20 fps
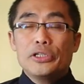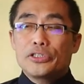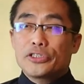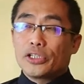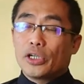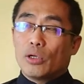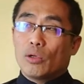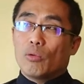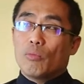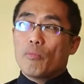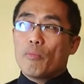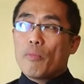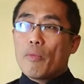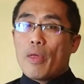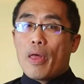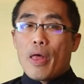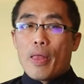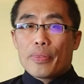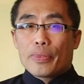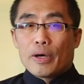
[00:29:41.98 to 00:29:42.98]
So,
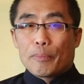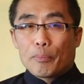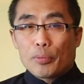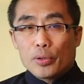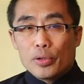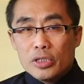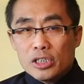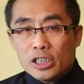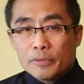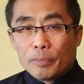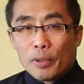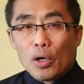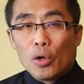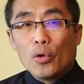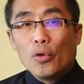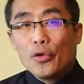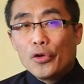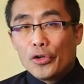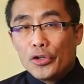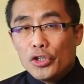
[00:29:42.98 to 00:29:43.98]
the
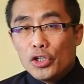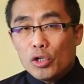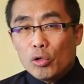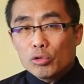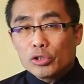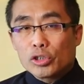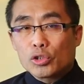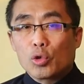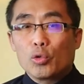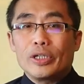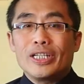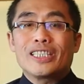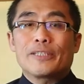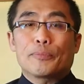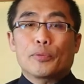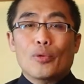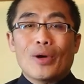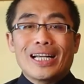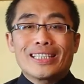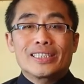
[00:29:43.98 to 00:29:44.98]
principle used to
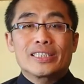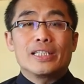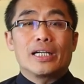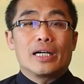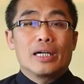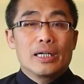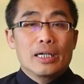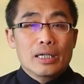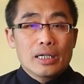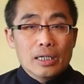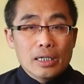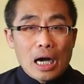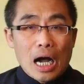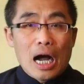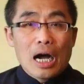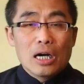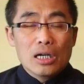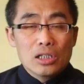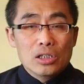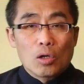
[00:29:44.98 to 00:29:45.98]
express the
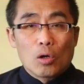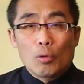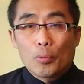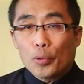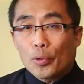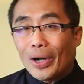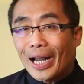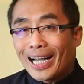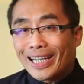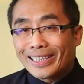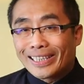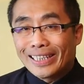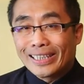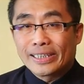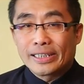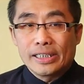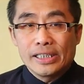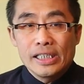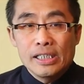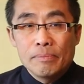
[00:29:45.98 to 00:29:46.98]
Gang Rou
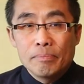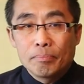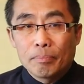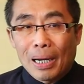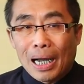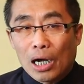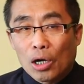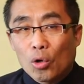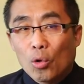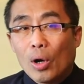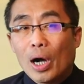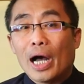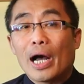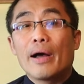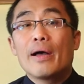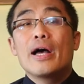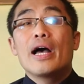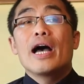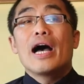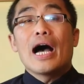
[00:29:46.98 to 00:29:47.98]
practice in Ba
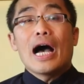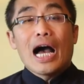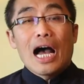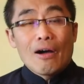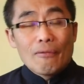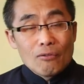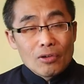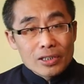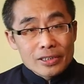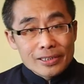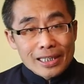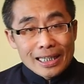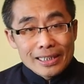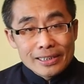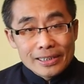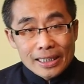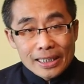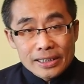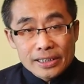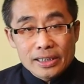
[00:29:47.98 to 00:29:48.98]
Gua
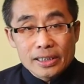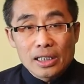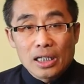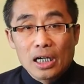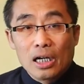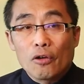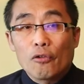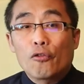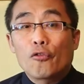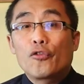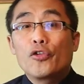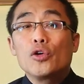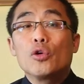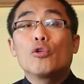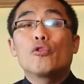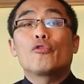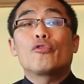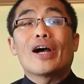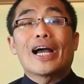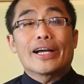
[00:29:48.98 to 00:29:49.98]
emphasizes a
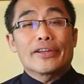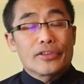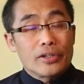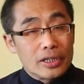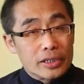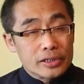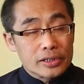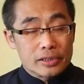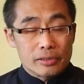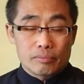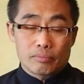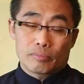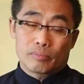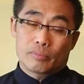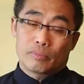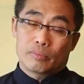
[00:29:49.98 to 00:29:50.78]
few factors: